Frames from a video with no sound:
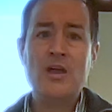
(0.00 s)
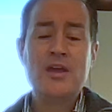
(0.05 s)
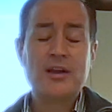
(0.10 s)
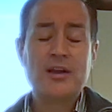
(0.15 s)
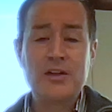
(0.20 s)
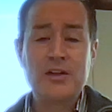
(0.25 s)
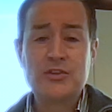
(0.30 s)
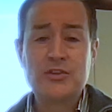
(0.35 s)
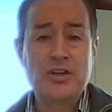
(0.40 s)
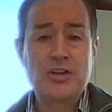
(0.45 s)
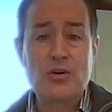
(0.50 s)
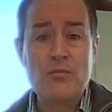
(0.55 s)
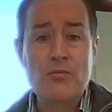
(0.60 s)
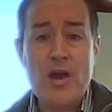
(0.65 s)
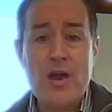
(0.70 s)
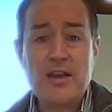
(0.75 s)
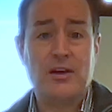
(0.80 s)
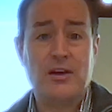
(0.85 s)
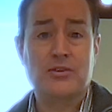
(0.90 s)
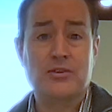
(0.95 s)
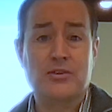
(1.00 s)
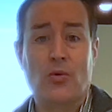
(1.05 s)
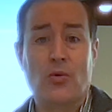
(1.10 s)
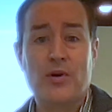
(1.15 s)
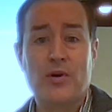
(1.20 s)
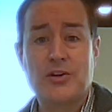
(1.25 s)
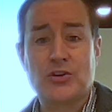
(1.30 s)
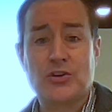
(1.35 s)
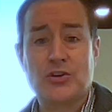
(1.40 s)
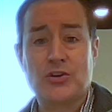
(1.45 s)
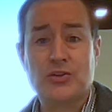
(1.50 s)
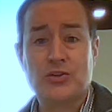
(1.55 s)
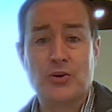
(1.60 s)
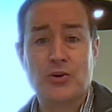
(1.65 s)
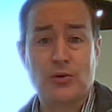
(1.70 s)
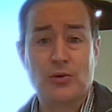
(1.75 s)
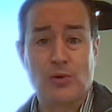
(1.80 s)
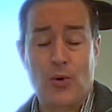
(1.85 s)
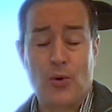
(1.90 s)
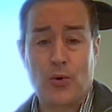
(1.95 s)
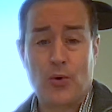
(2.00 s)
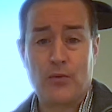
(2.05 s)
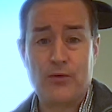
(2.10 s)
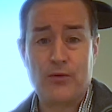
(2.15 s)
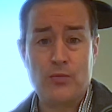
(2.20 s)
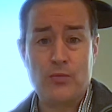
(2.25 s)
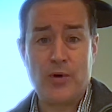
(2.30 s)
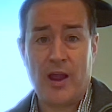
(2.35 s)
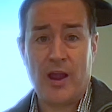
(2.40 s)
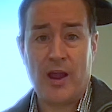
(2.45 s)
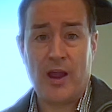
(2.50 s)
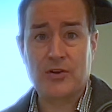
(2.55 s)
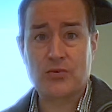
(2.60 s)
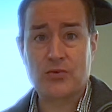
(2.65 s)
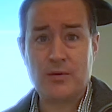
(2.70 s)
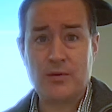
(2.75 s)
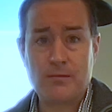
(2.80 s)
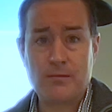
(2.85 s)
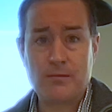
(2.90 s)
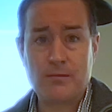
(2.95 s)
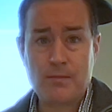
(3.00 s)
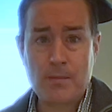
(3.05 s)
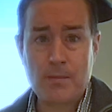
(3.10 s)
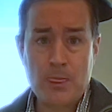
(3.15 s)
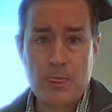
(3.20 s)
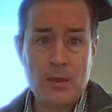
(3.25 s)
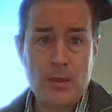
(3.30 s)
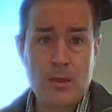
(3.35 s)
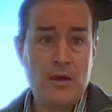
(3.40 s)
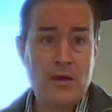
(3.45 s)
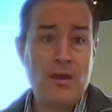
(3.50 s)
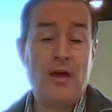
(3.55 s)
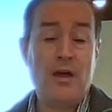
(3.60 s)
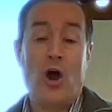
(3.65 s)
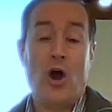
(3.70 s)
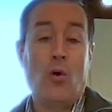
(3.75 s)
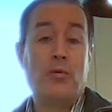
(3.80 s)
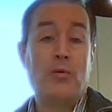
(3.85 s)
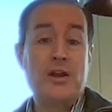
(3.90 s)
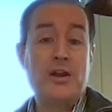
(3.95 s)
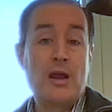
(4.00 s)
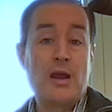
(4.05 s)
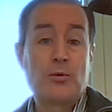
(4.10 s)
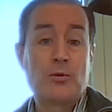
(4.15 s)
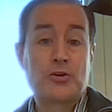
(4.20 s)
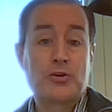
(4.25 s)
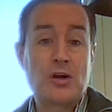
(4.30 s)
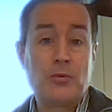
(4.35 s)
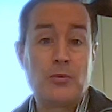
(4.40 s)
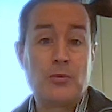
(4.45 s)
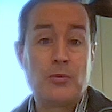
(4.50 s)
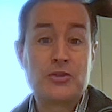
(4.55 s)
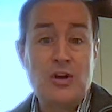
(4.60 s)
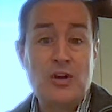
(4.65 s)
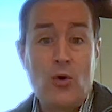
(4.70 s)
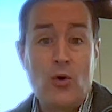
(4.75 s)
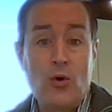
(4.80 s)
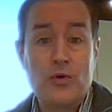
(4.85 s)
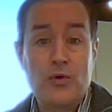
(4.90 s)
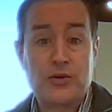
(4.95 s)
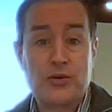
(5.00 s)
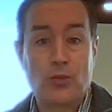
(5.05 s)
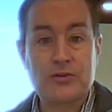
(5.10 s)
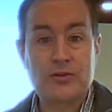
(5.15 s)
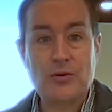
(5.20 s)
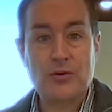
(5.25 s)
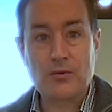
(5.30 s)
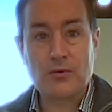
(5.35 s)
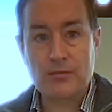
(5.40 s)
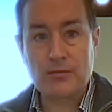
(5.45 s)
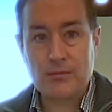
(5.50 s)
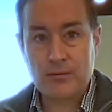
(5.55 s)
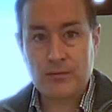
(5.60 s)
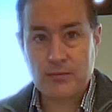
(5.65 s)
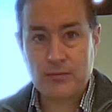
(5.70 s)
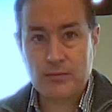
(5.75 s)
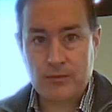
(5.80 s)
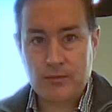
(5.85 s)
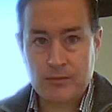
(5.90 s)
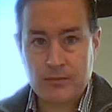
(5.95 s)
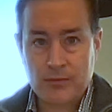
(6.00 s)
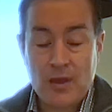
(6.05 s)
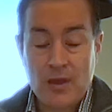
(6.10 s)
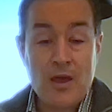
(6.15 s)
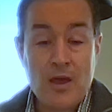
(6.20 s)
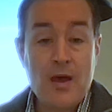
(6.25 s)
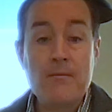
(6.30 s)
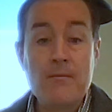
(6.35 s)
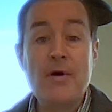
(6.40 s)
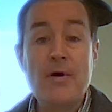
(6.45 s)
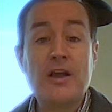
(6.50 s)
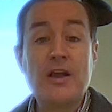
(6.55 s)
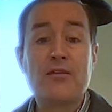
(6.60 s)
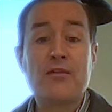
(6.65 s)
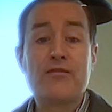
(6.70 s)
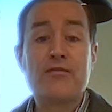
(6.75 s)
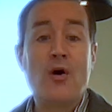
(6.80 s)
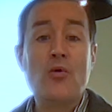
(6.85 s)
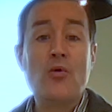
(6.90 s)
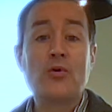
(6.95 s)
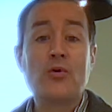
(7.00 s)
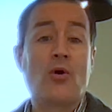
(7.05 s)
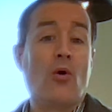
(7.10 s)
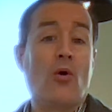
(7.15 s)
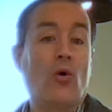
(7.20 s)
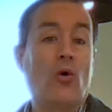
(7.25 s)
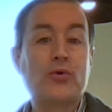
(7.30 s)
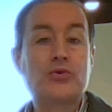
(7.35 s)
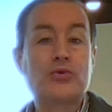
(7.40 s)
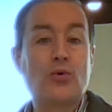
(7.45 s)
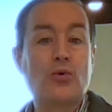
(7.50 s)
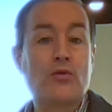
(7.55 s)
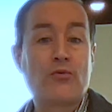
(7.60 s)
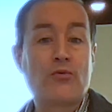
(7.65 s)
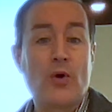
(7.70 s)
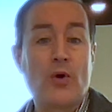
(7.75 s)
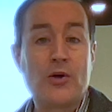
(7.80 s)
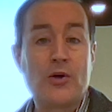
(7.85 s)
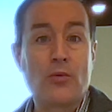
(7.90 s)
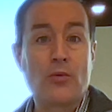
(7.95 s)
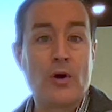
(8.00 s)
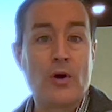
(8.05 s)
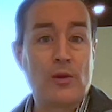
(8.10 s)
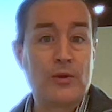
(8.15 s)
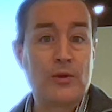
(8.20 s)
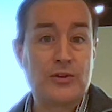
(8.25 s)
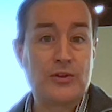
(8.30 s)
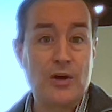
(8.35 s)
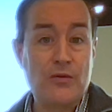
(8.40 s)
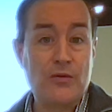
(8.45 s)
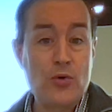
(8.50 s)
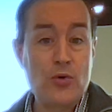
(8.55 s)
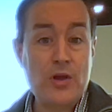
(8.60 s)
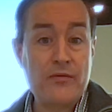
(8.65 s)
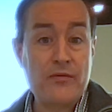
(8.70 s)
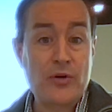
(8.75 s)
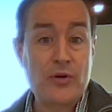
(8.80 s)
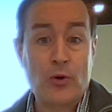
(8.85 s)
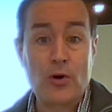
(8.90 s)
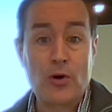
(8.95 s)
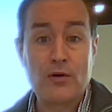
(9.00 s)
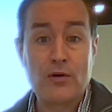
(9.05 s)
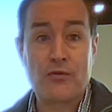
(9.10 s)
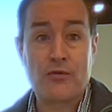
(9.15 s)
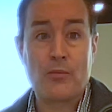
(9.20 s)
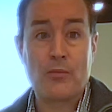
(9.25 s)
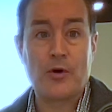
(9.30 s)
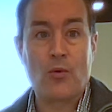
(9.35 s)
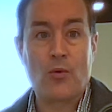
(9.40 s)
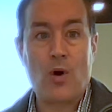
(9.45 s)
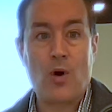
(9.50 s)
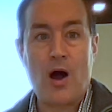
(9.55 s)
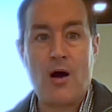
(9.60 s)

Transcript: Consider making a donation to your local food pantry. Help a neighbor shovel snow this winter. Make a phone call to a friend or relative who you haven't heard from in a